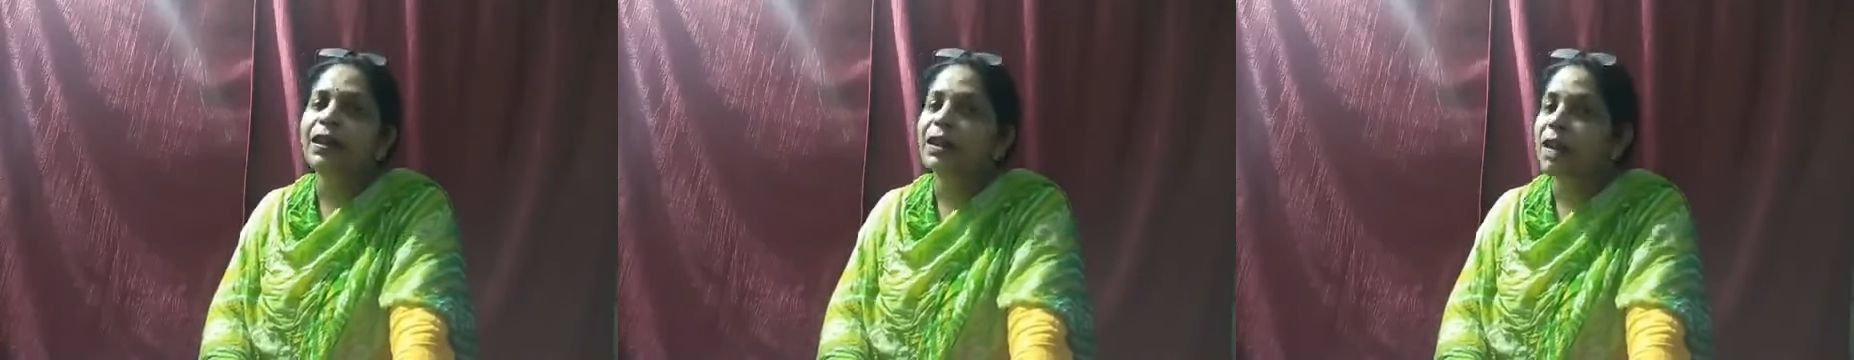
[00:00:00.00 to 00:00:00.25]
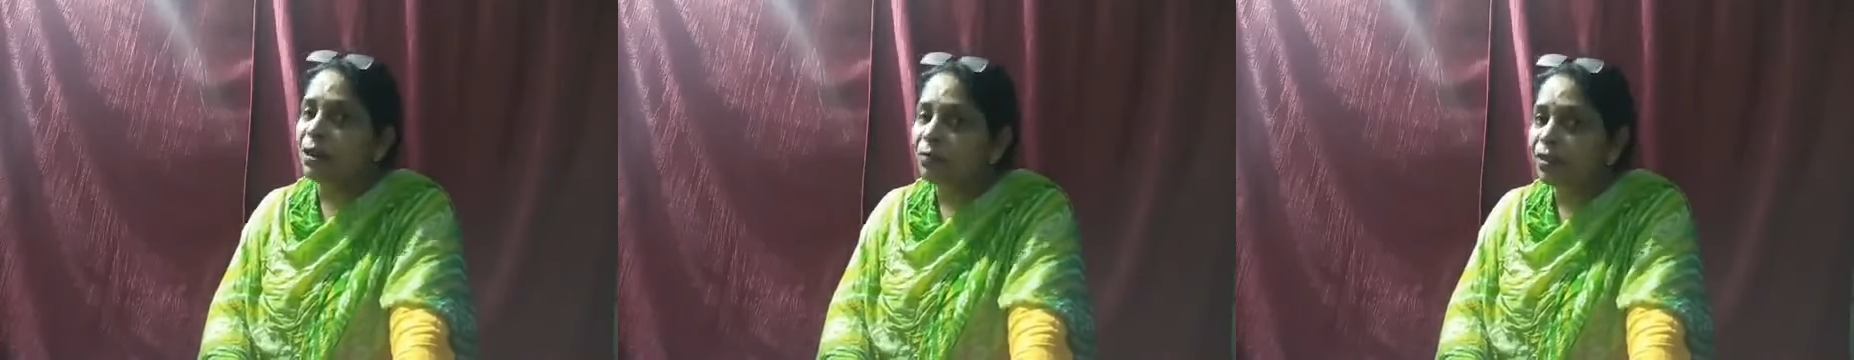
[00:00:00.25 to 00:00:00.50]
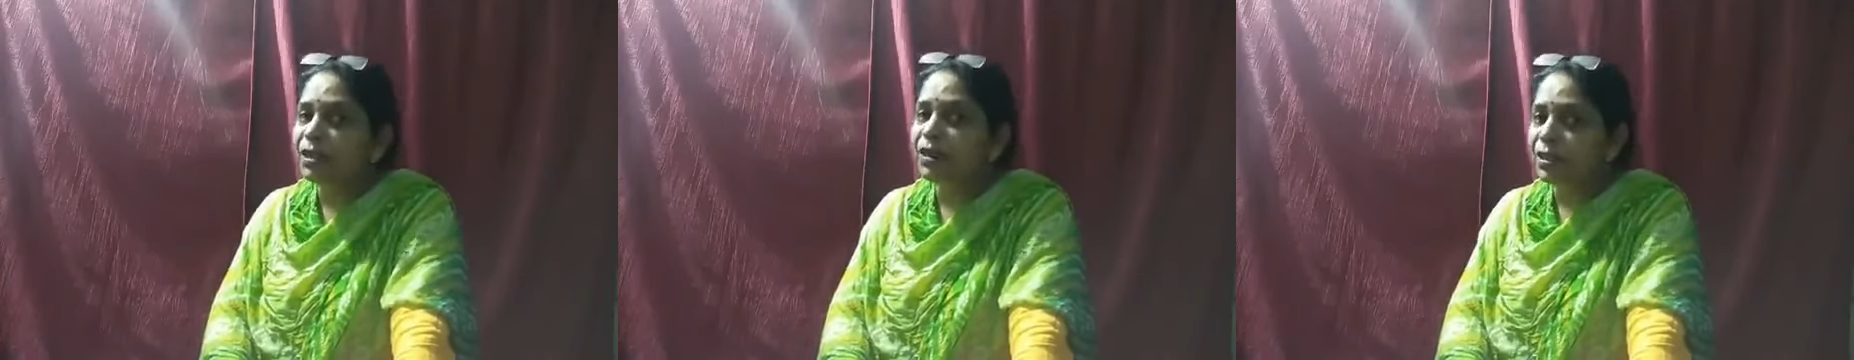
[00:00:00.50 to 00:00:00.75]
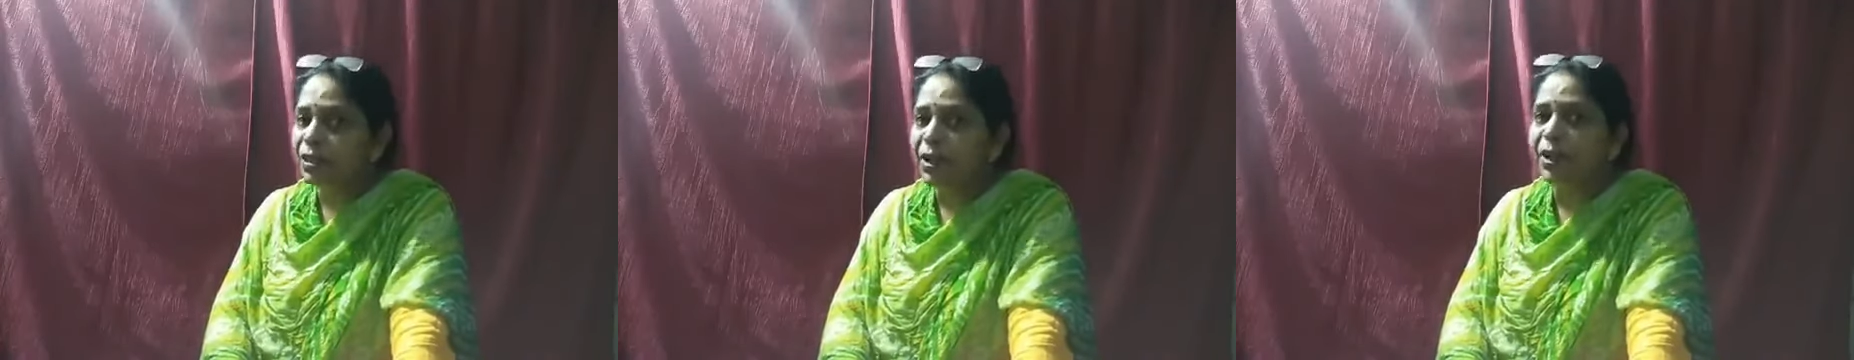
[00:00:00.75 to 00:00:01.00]
that was
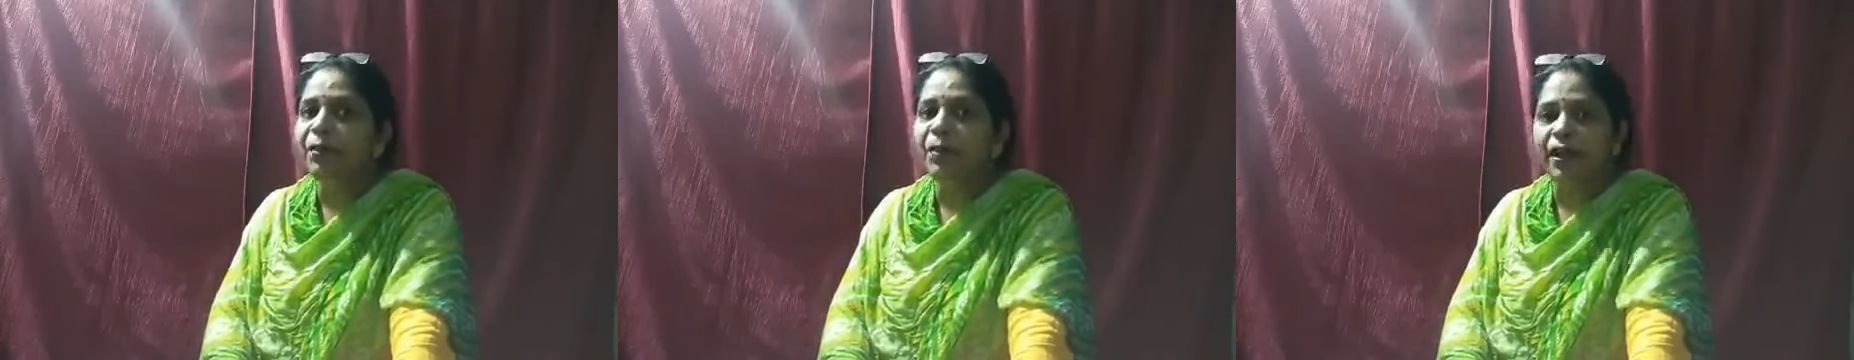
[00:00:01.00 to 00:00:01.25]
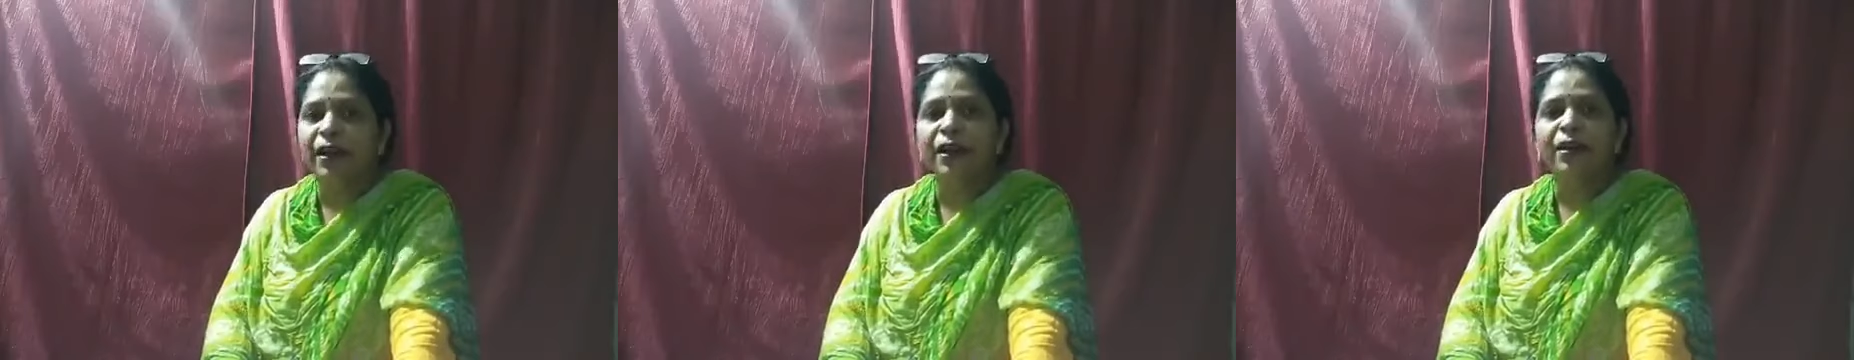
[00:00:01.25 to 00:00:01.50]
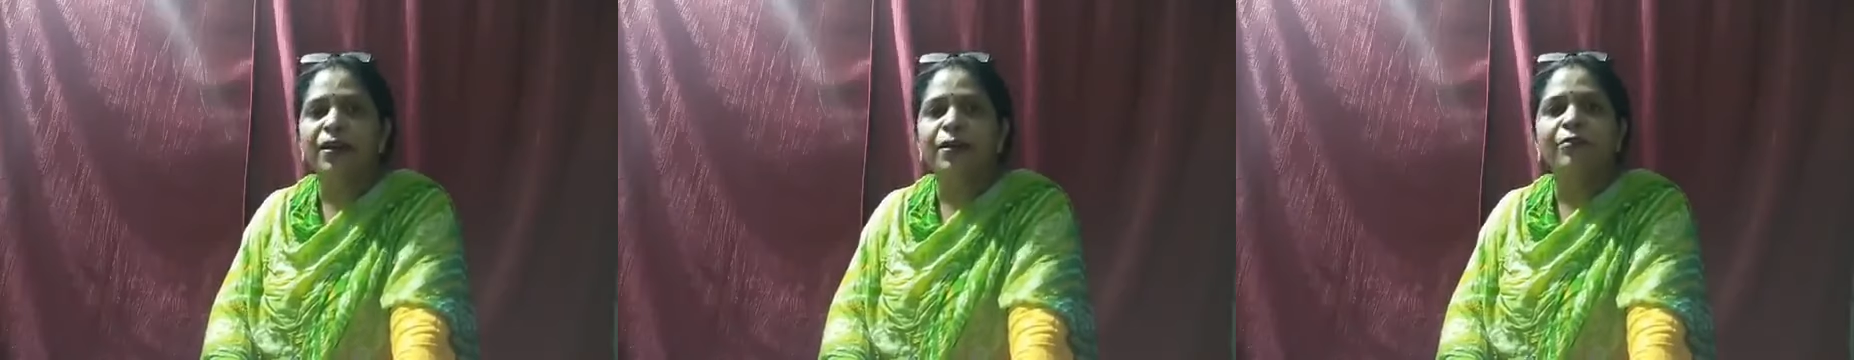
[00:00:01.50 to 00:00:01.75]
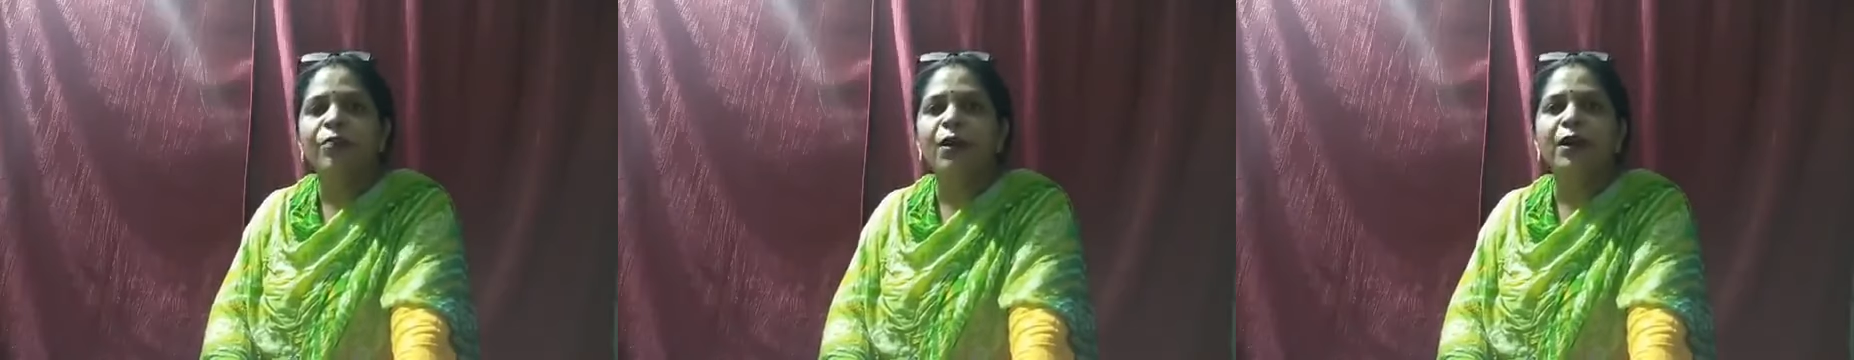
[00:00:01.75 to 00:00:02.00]
instituted
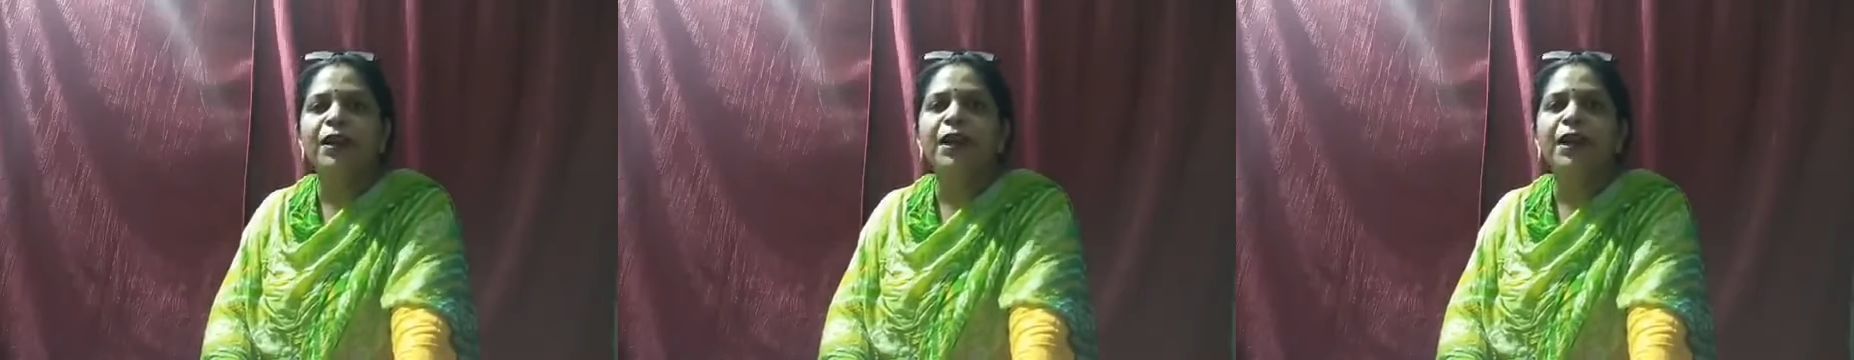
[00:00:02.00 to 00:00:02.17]
following